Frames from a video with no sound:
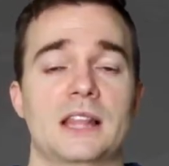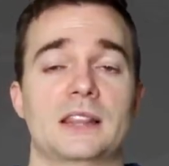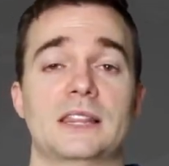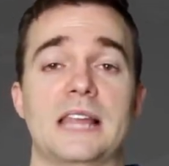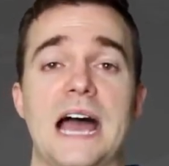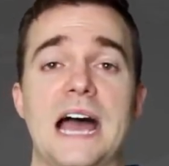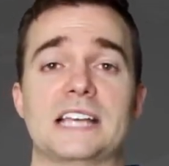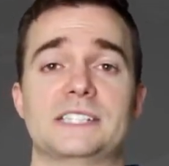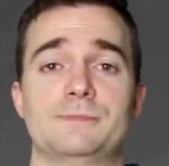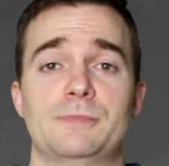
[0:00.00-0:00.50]

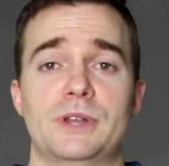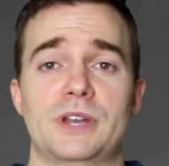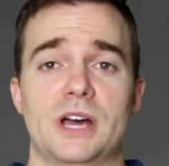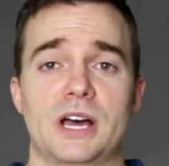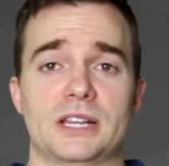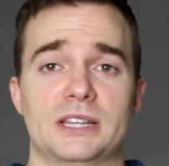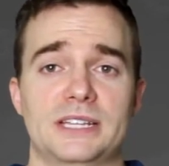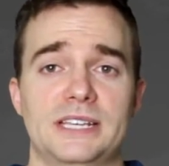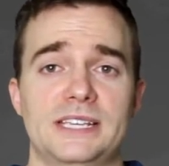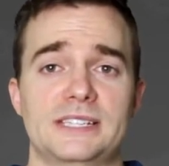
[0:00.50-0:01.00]
Last but
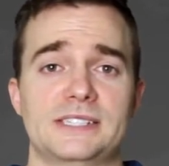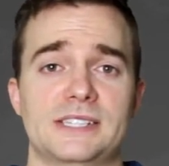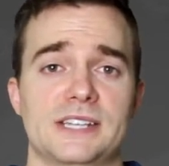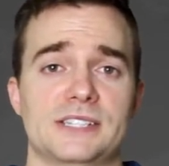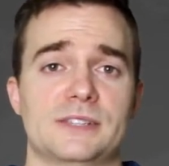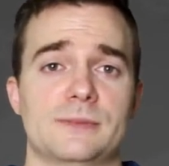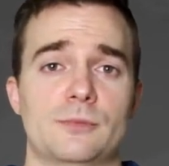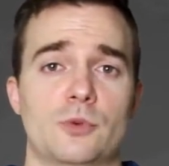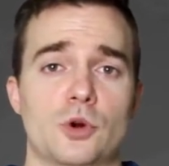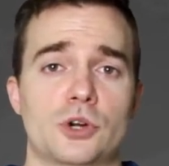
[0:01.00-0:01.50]
not least,
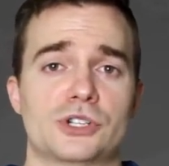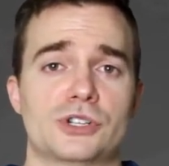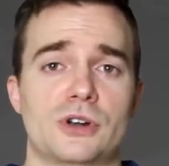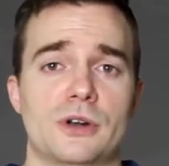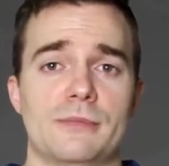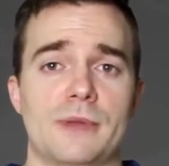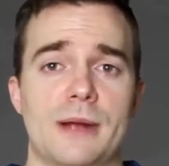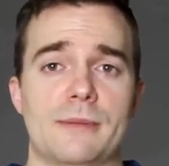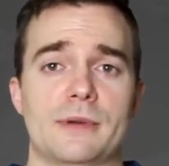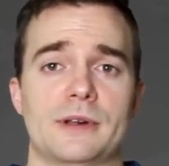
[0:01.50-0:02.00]
it's important to
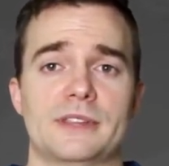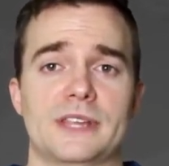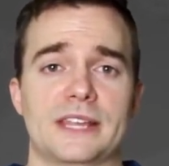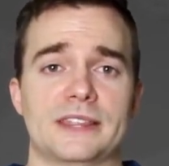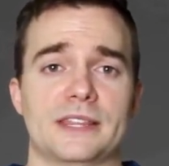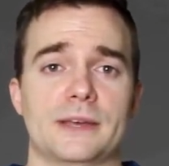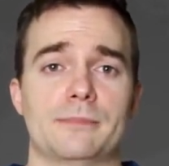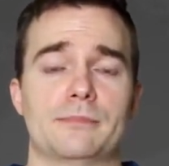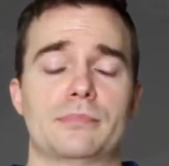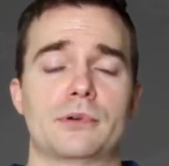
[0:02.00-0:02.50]
remember
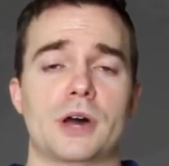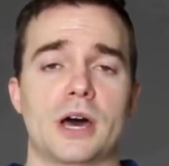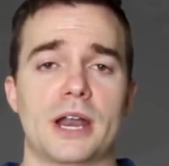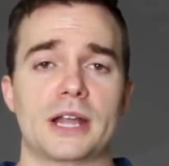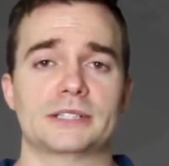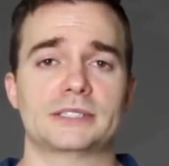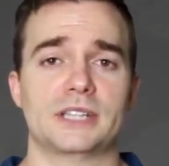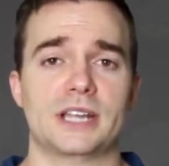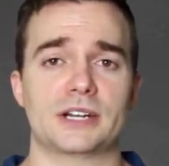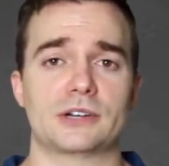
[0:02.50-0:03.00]
that the
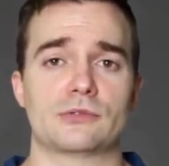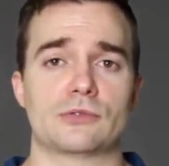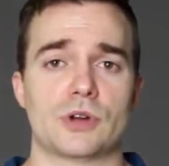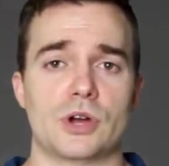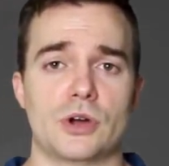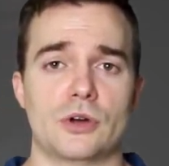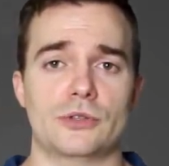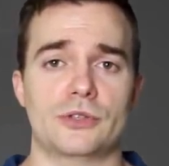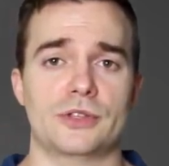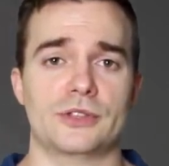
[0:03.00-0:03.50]
product-led
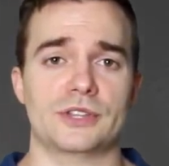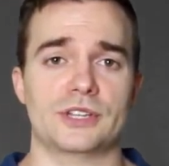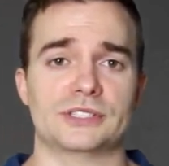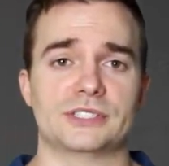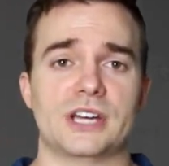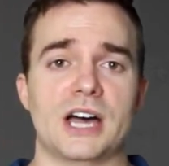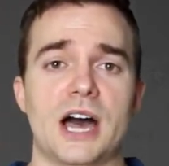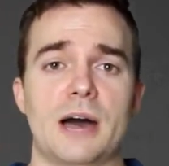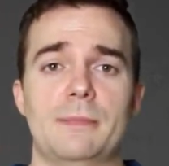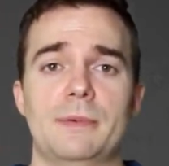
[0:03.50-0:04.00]
growth, the
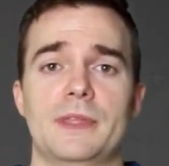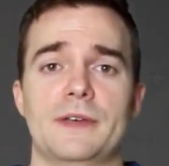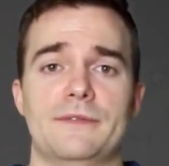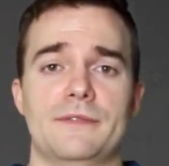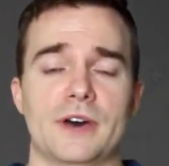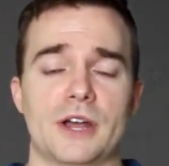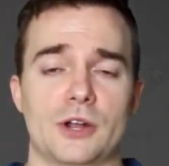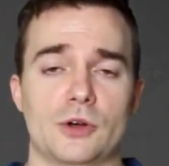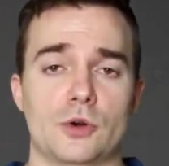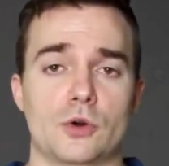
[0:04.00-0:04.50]
top of the
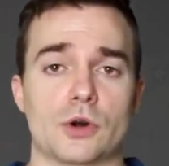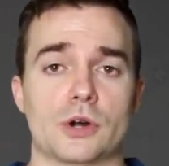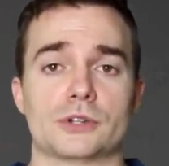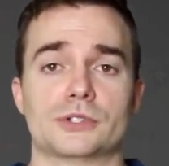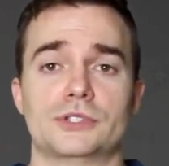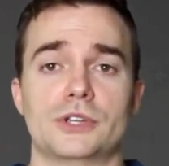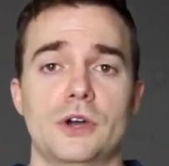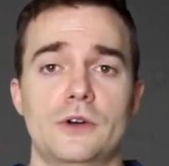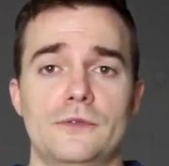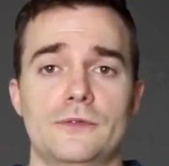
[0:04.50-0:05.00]
funnel
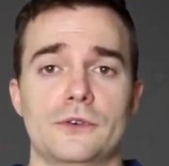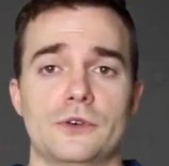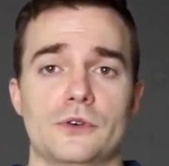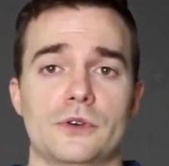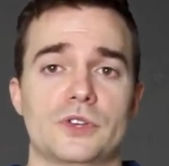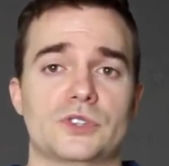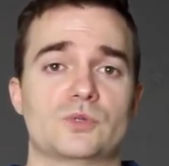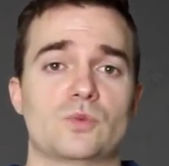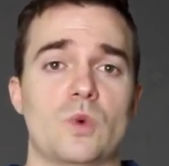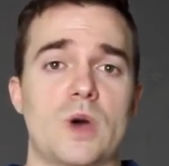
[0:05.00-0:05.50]
or
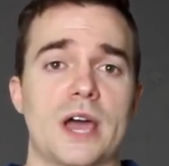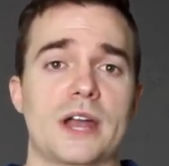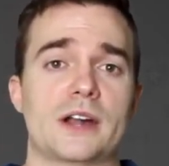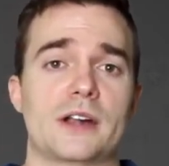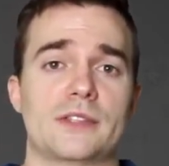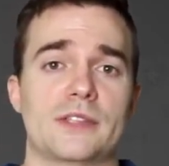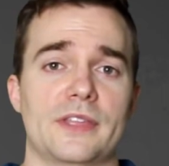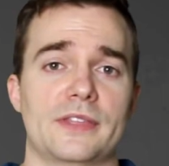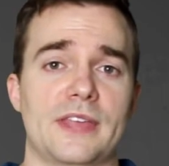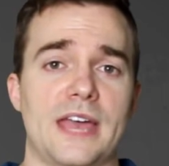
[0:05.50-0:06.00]
tofu, is
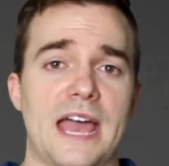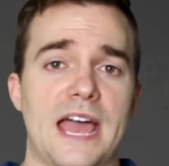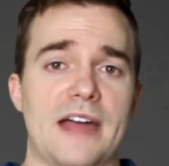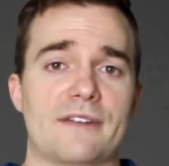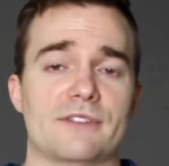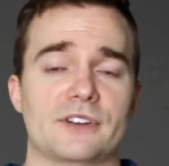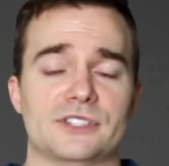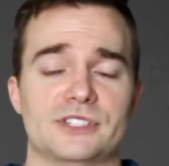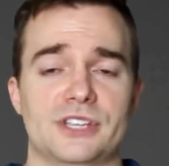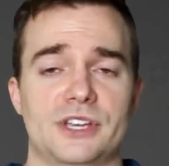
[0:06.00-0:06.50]
wider than the
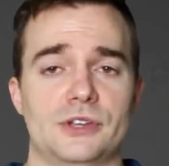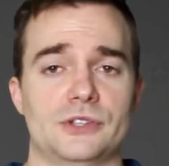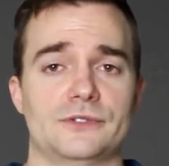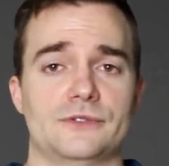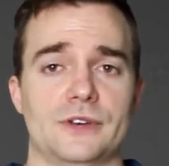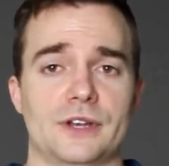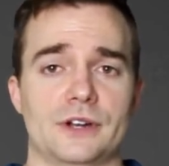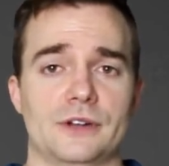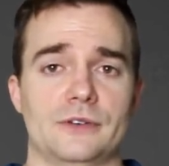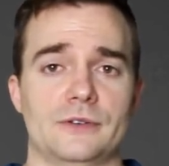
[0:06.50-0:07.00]
average sales
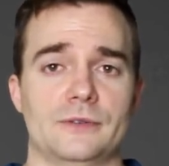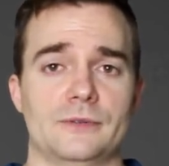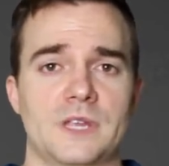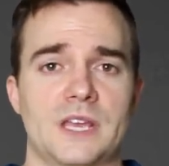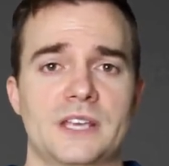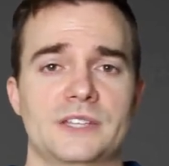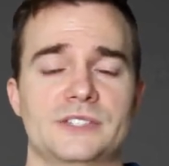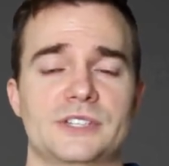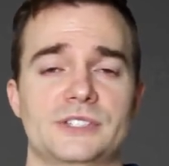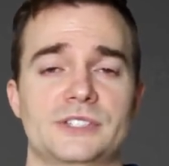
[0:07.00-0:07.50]
funnel.
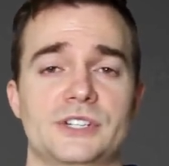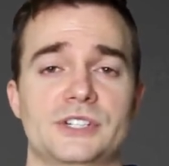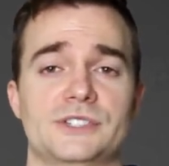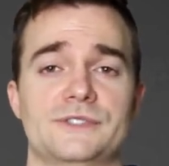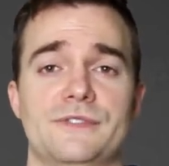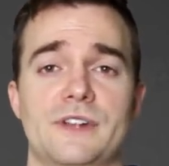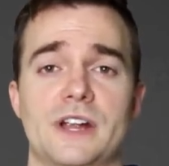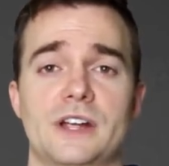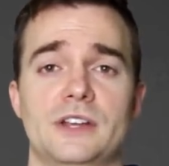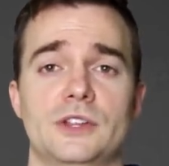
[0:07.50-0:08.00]
Since
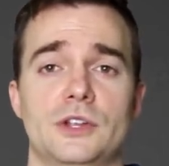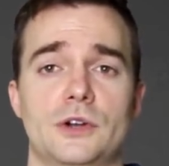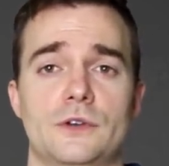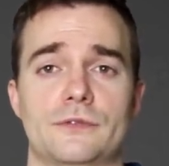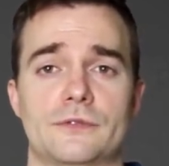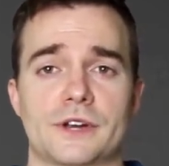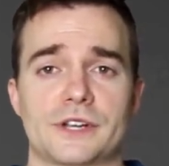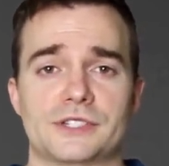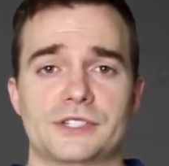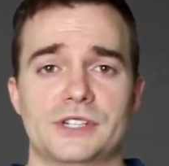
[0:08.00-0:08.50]
there's very little
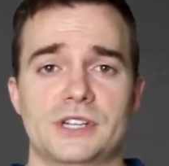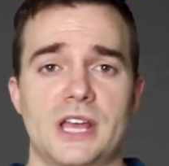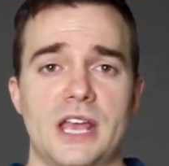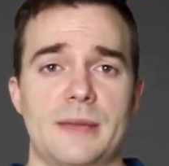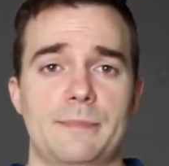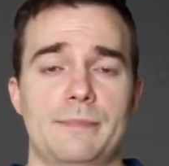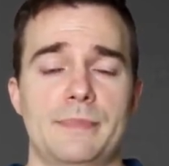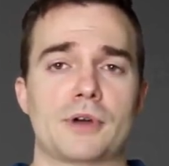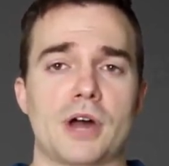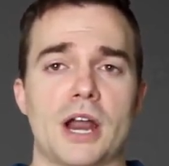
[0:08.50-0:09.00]
friction,
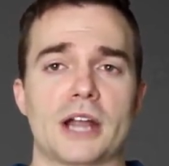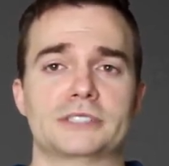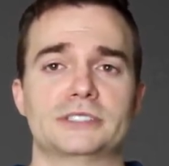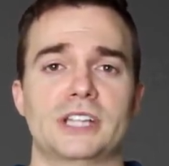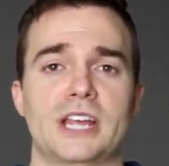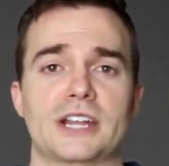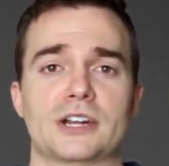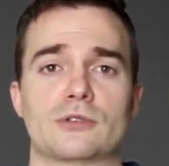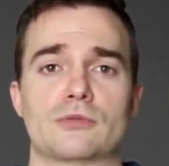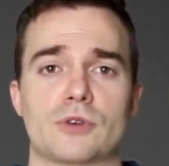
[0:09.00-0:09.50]
a
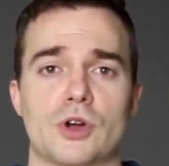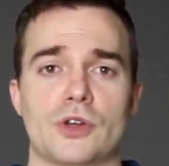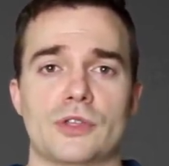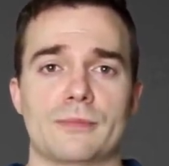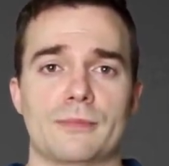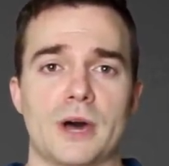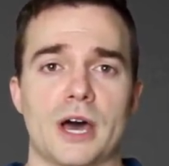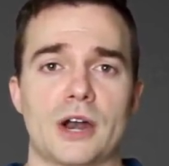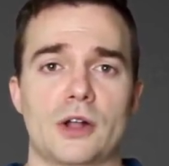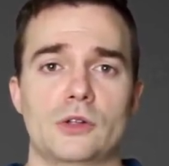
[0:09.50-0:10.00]
product-led
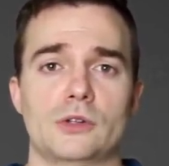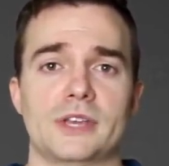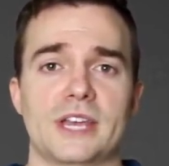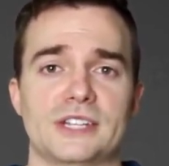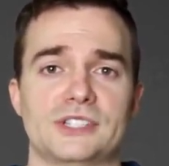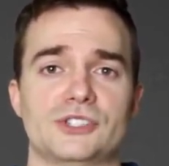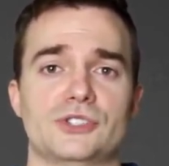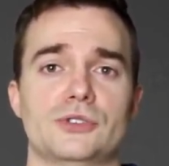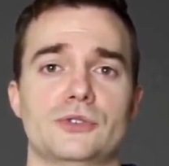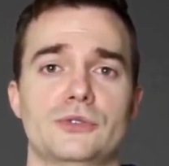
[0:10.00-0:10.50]
growth model
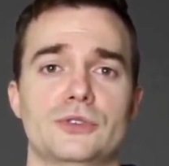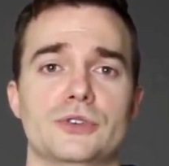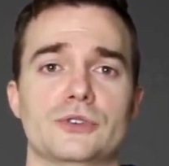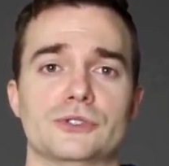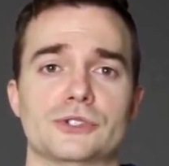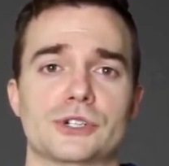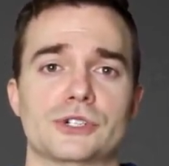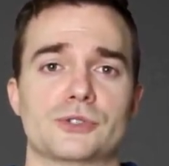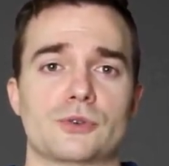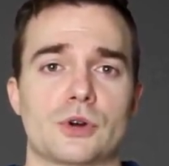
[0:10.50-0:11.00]
gets new users